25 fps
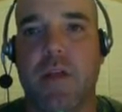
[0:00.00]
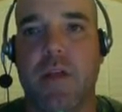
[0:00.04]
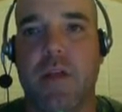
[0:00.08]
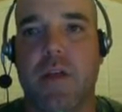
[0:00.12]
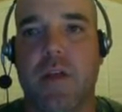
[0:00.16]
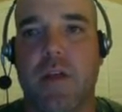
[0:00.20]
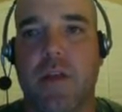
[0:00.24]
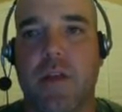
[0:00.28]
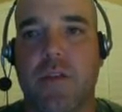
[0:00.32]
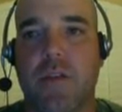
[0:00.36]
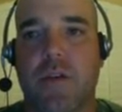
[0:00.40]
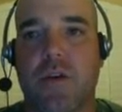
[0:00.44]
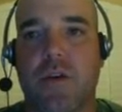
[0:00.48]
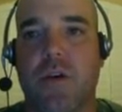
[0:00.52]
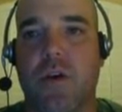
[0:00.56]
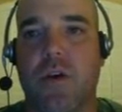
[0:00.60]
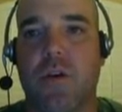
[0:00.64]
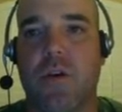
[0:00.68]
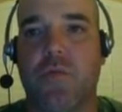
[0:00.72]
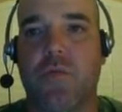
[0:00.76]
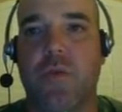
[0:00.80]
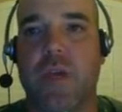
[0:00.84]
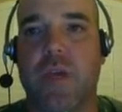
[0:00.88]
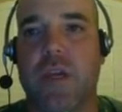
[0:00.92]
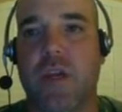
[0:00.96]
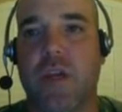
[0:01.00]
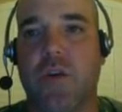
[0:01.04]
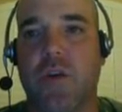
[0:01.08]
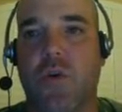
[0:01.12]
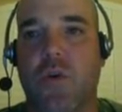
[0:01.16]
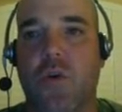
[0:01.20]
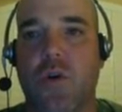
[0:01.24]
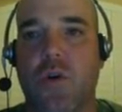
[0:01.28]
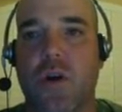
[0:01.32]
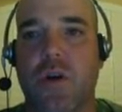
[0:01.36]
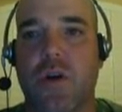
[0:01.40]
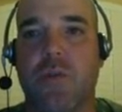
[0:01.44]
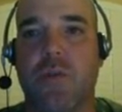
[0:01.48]
in the current week in
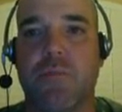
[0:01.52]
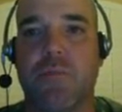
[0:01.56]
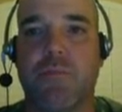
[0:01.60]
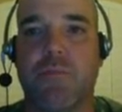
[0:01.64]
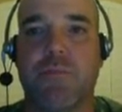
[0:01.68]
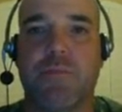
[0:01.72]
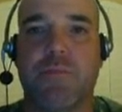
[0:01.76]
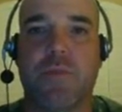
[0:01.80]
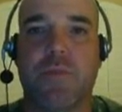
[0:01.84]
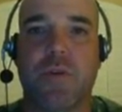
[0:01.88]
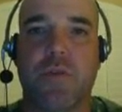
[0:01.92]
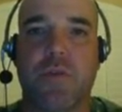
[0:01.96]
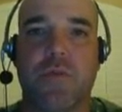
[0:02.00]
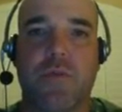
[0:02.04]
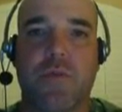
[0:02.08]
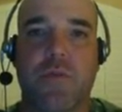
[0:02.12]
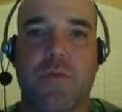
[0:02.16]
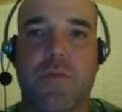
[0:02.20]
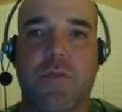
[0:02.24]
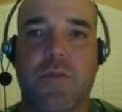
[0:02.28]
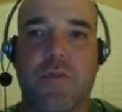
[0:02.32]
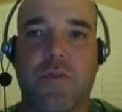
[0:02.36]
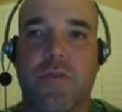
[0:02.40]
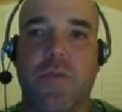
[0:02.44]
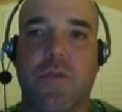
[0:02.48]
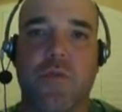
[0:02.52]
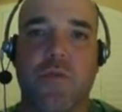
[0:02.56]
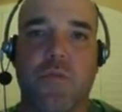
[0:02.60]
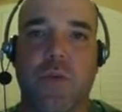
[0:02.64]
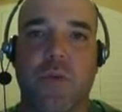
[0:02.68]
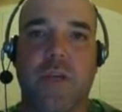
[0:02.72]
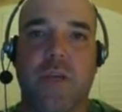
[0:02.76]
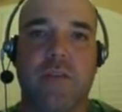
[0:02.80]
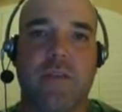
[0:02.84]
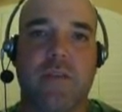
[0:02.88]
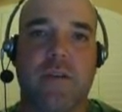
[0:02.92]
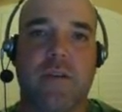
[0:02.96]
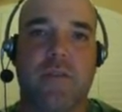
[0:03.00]
order to do
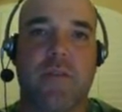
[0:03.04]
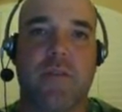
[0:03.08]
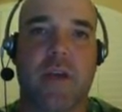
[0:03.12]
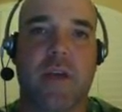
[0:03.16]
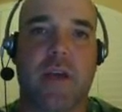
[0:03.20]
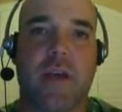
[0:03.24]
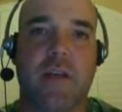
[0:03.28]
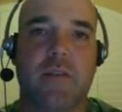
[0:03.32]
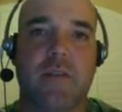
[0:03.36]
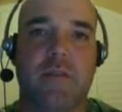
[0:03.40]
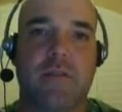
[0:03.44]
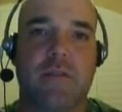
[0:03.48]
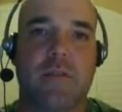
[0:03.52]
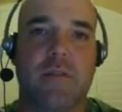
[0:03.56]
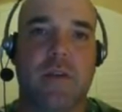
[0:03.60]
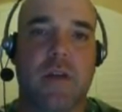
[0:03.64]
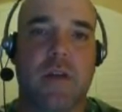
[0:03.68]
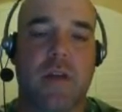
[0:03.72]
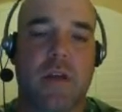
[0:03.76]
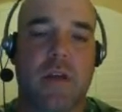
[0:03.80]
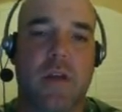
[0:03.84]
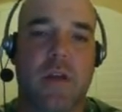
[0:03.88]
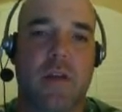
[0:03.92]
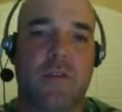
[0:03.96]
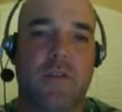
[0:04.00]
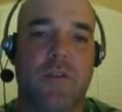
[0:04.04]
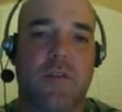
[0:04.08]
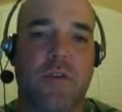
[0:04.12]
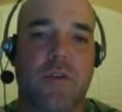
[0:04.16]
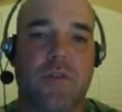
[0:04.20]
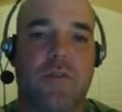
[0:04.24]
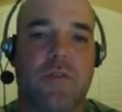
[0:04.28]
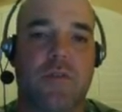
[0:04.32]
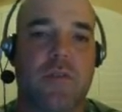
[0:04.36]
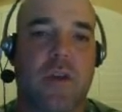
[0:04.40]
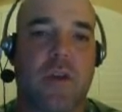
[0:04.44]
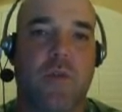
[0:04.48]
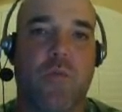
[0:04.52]
weeks in advance. So
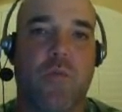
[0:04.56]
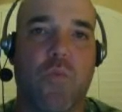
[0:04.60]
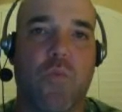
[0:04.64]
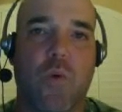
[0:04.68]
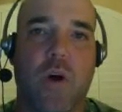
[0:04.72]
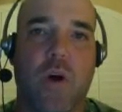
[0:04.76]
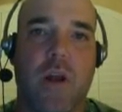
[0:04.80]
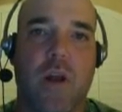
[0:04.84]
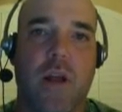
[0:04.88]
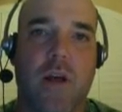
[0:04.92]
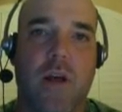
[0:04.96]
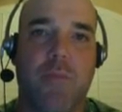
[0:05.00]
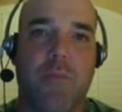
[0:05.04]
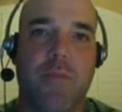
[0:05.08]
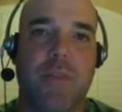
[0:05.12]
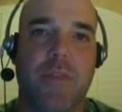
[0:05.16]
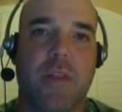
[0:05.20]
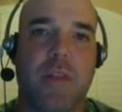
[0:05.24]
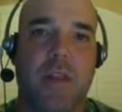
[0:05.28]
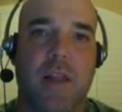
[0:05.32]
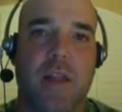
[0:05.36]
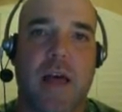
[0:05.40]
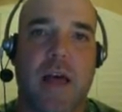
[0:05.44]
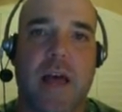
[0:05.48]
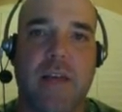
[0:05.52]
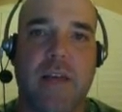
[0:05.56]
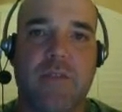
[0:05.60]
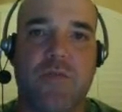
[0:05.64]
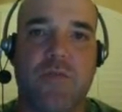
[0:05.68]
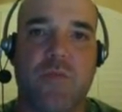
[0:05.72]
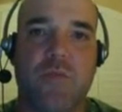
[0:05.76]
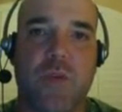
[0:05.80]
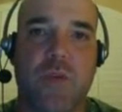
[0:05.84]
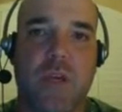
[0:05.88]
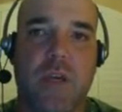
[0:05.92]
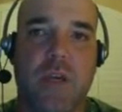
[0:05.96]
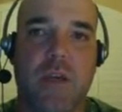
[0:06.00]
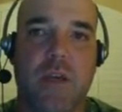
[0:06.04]
you'd set one up in the last
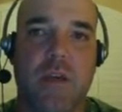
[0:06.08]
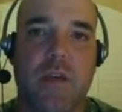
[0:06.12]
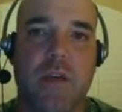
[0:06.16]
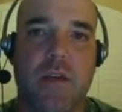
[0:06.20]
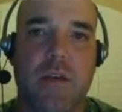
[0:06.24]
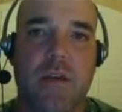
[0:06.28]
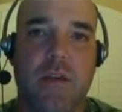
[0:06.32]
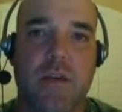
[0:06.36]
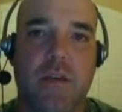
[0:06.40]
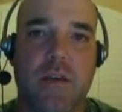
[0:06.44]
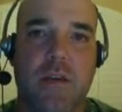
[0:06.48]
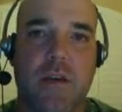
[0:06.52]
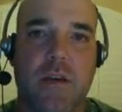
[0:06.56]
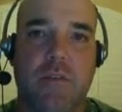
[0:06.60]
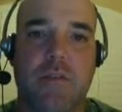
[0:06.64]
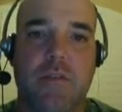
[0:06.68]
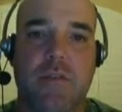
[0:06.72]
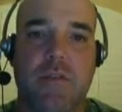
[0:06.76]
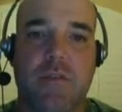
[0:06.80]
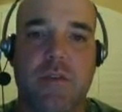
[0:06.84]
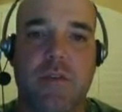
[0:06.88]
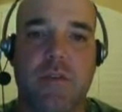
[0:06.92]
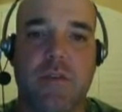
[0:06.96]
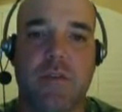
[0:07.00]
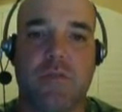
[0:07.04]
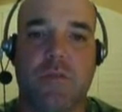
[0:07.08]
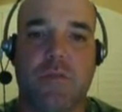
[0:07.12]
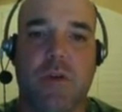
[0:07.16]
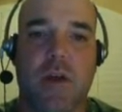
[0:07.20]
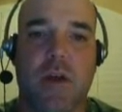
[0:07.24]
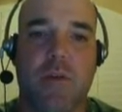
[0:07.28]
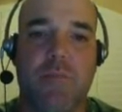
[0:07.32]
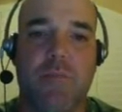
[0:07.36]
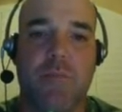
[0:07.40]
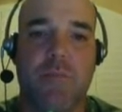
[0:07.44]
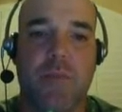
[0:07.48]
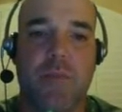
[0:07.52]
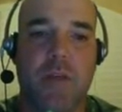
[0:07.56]
week of the sys
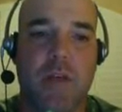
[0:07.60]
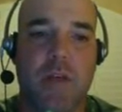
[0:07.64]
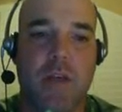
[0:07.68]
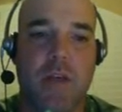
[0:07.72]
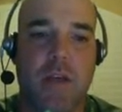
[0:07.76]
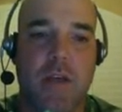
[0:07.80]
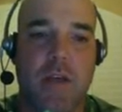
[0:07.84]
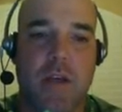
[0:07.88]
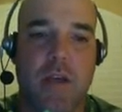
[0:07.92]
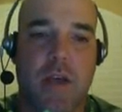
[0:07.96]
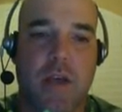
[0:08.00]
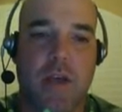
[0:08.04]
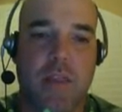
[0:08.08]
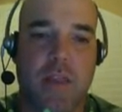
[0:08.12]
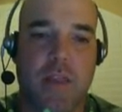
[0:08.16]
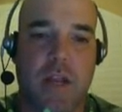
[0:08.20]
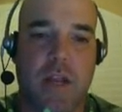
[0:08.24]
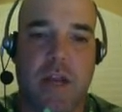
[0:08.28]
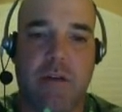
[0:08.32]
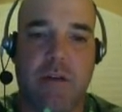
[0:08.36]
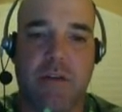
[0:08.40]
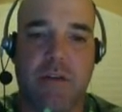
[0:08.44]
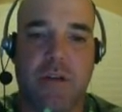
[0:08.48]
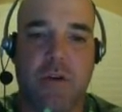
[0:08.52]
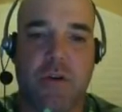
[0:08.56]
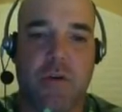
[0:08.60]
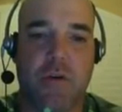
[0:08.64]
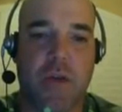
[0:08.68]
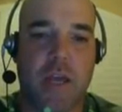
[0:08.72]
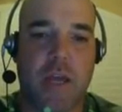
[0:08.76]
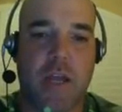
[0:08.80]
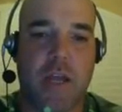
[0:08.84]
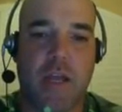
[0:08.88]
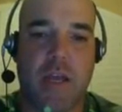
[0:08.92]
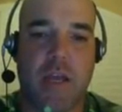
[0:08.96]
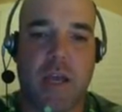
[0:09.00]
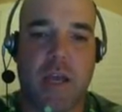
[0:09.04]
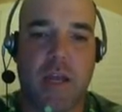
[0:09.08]
rep, and then I would go
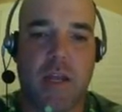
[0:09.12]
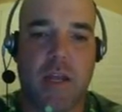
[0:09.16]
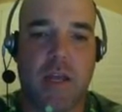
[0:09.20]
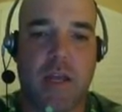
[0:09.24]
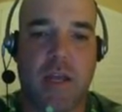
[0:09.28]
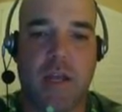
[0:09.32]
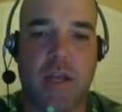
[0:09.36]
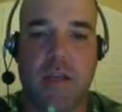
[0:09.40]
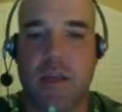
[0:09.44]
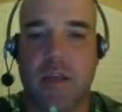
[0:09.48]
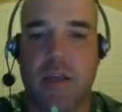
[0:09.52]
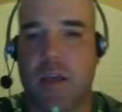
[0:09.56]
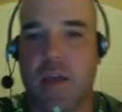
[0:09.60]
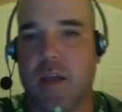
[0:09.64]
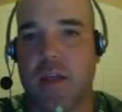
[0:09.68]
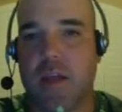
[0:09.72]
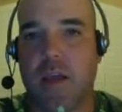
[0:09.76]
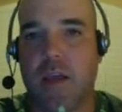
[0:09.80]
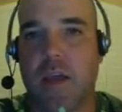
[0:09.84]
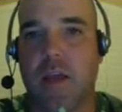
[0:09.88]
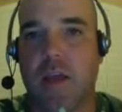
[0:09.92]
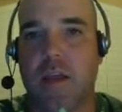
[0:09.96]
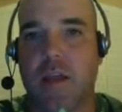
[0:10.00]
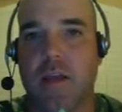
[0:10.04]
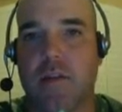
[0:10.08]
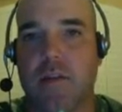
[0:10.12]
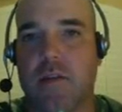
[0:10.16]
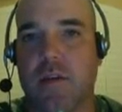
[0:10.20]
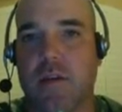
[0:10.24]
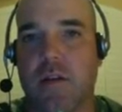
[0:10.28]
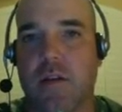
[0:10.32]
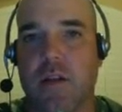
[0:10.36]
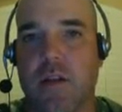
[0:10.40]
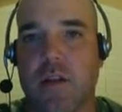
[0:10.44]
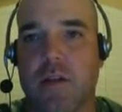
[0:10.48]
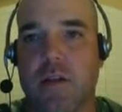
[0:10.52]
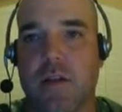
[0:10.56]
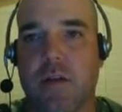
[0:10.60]
80, 80, 80, 80, 80 until
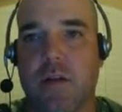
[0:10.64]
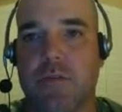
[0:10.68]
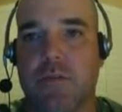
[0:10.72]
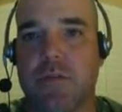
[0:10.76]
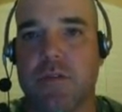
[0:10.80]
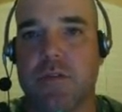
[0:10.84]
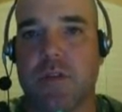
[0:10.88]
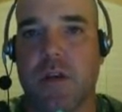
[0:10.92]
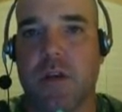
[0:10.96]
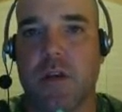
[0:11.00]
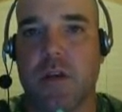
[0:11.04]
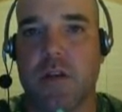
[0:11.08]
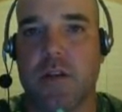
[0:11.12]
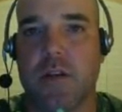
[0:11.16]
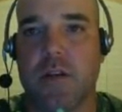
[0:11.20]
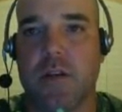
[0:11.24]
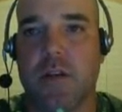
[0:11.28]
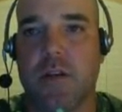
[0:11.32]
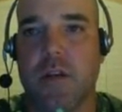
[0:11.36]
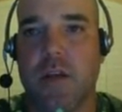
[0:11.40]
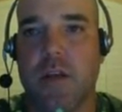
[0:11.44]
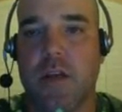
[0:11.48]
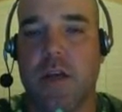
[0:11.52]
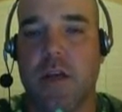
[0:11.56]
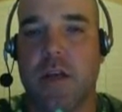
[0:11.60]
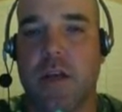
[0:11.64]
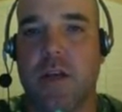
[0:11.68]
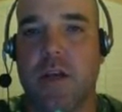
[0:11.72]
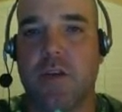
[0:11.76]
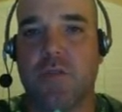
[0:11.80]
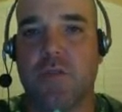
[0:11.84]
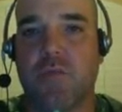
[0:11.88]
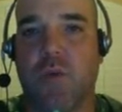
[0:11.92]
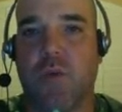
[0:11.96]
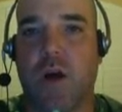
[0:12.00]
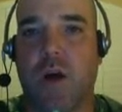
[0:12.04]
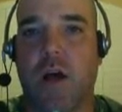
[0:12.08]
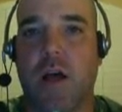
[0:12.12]
I was done. And
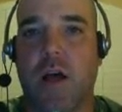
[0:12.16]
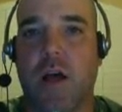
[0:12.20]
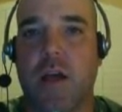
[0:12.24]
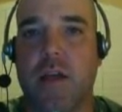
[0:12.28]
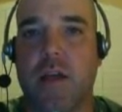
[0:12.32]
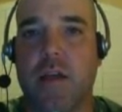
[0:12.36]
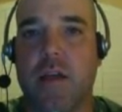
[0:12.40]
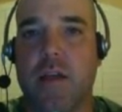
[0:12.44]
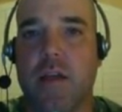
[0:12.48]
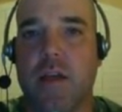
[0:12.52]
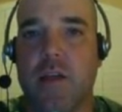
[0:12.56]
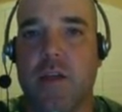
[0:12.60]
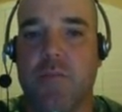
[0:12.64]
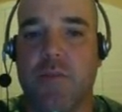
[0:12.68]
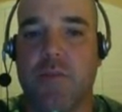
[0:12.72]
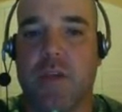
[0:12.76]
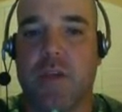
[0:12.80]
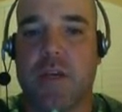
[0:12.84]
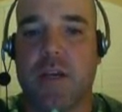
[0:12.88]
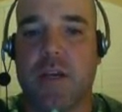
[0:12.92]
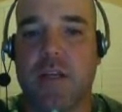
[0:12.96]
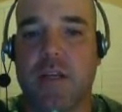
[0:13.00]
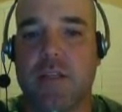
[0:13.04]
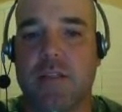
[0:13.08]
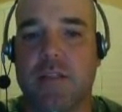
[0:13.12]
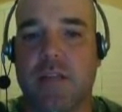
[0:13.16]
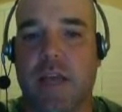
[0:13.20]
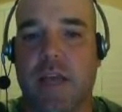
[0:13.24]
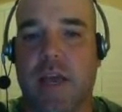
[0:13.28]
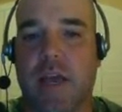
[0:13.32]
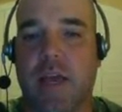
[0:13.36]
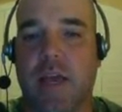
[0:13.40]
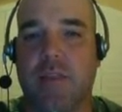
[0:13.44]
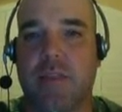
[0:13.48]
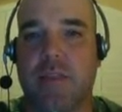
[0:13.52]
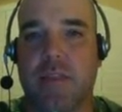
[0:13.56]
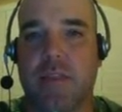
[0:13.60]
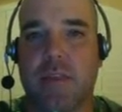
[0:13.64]
here's why. Because
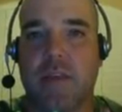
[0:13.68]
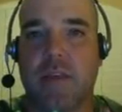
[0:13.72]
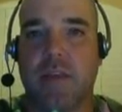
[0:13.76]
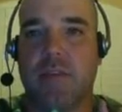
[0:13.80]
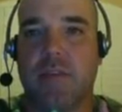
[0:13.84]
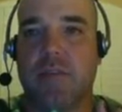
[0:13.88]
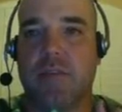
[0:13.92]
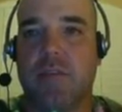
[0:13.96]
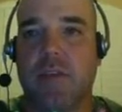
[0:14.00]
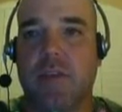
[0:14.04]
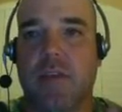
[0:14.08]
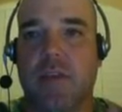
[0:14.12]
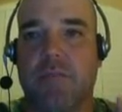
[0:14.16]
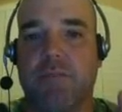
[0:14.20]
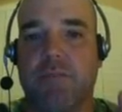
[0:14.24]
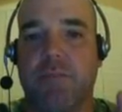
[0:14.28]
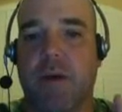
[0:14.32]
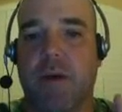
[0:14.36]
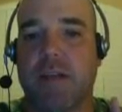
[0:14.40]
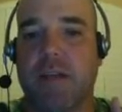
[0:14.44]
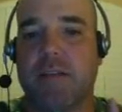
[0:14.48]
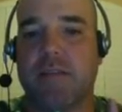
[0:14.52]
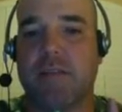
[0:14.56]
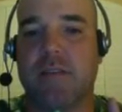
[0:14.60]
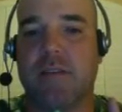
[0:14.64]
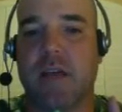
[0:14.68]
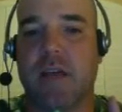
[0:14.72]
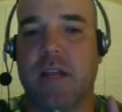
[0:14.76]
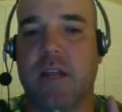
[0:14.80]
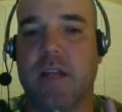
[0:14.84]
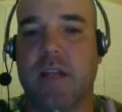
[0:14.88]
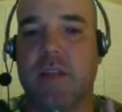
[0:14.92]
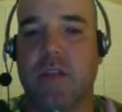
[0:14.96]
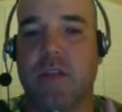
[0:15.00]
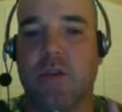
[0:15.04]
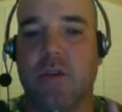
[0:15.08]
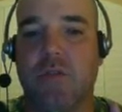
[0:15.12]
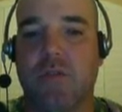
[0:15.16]
if by
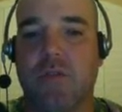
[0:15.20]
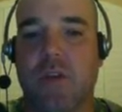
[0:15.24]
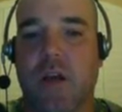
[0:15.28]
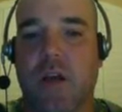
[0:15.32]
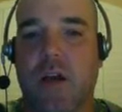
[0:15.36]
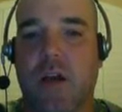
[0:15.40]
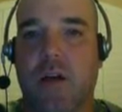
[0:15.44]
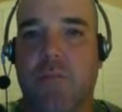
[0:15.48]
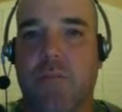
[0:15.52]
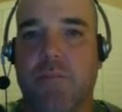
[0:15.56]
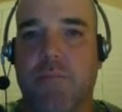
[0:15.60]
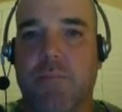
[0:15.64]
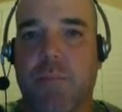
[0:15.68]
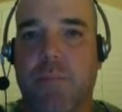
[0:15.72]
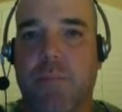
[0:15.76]
setting those up,